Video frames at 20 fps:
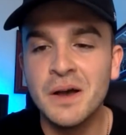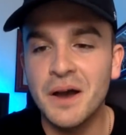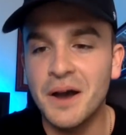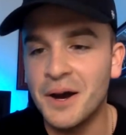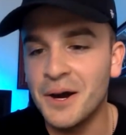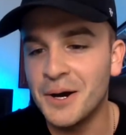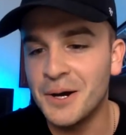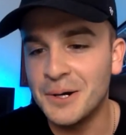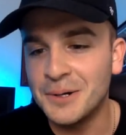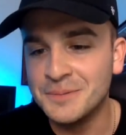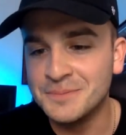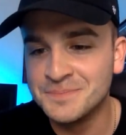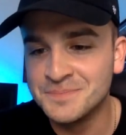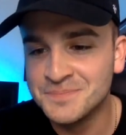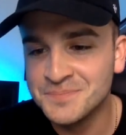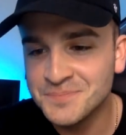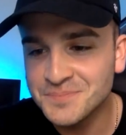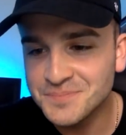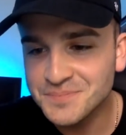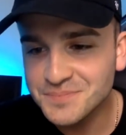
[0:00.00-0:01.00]

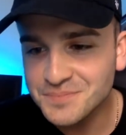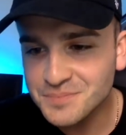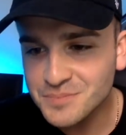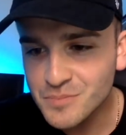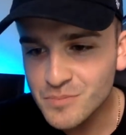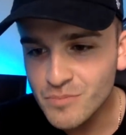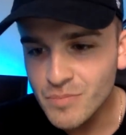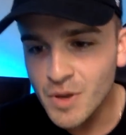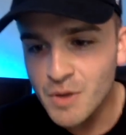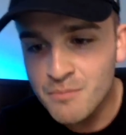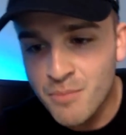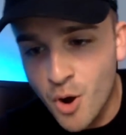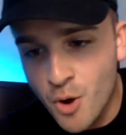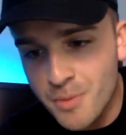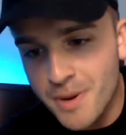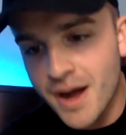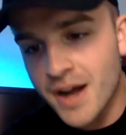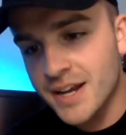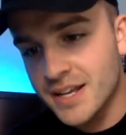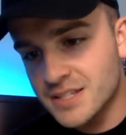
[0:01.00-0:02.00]

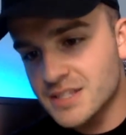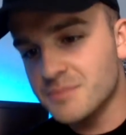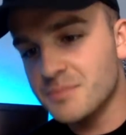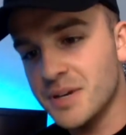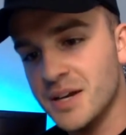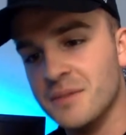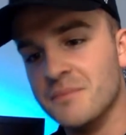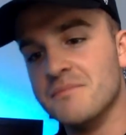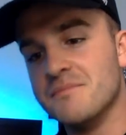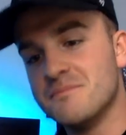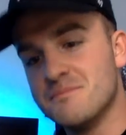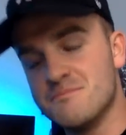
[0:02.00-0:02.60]
Boban is a pimp.